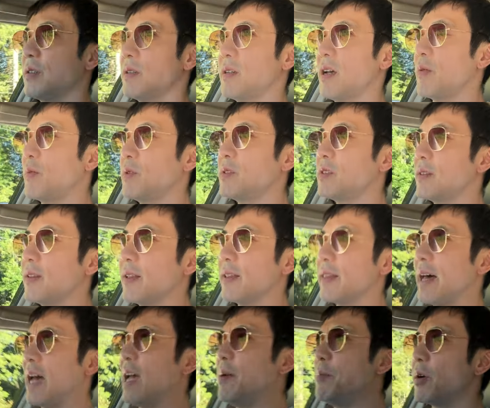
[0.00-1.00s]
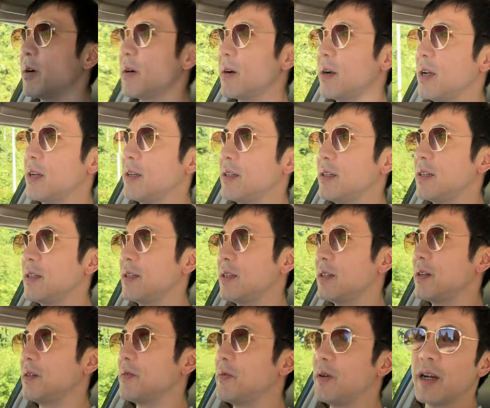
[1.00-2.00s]
I went to the library
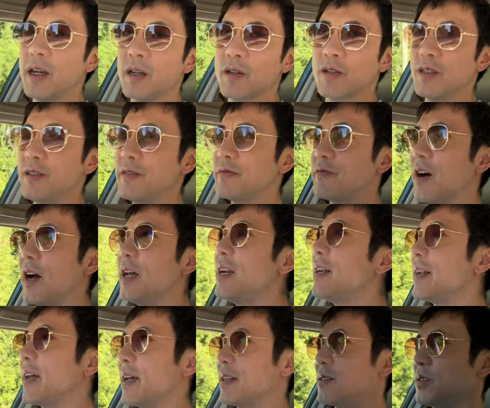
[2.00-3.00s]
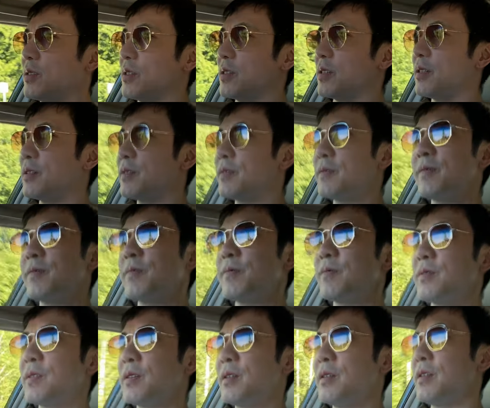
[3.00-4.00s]
when I couldn't find an answer.
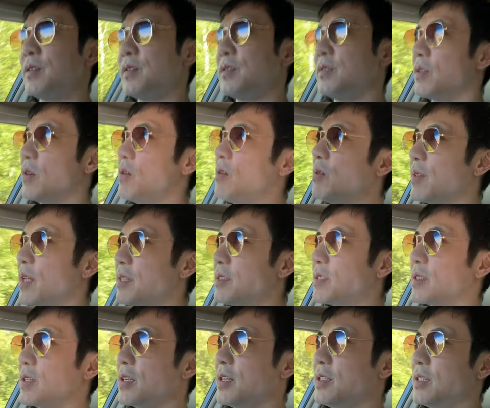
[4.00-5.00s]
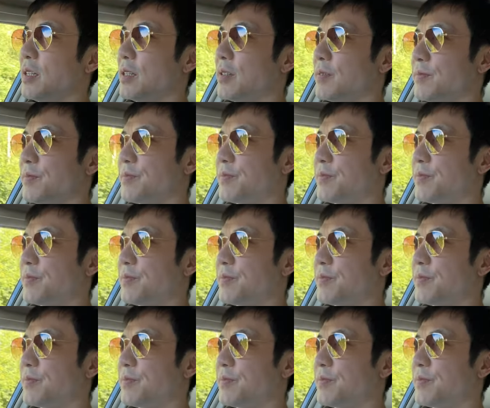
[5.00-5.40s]
So, oh, that's a good idea.